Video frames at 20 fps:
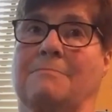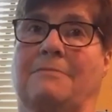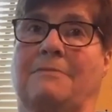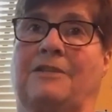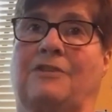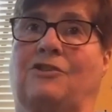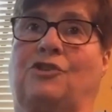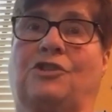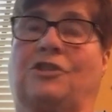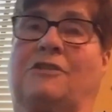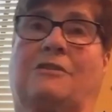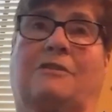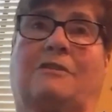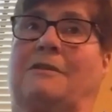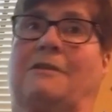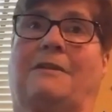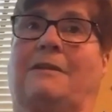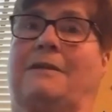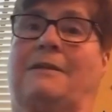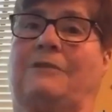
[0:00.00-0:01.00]

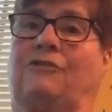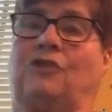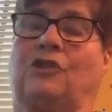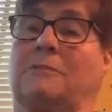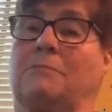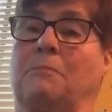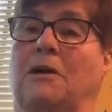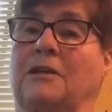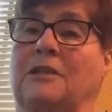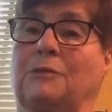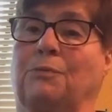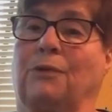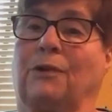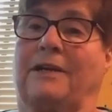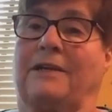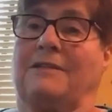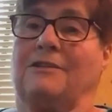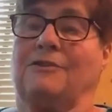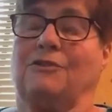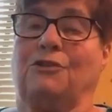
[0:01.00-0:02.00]
just
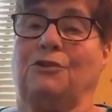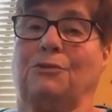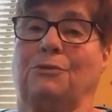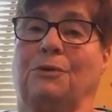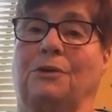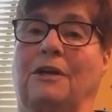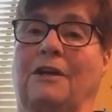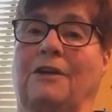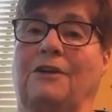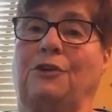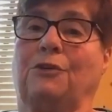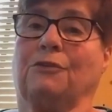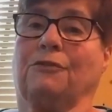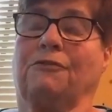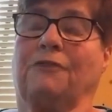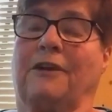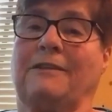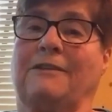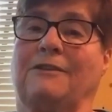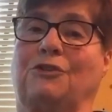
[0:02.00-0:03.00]
multiplies, and you'll
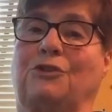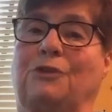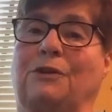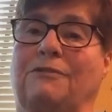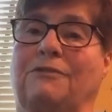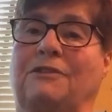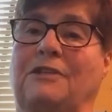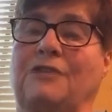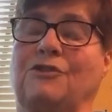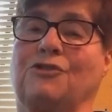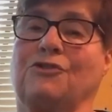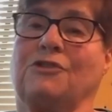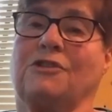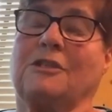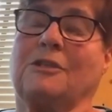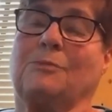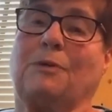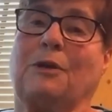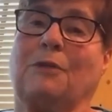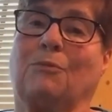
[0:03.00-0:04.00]
find that you have teachers
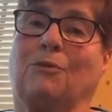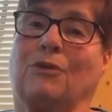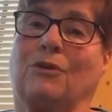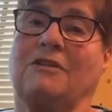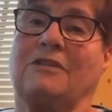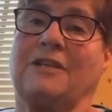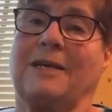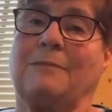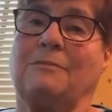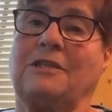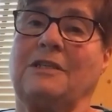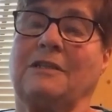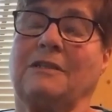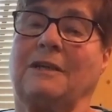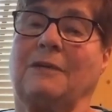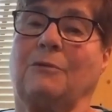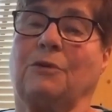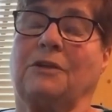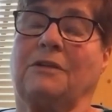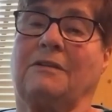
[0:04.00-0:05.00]
that spend more time
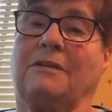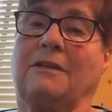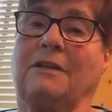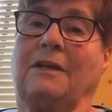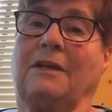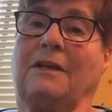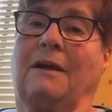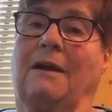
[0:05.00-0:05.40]
dealing with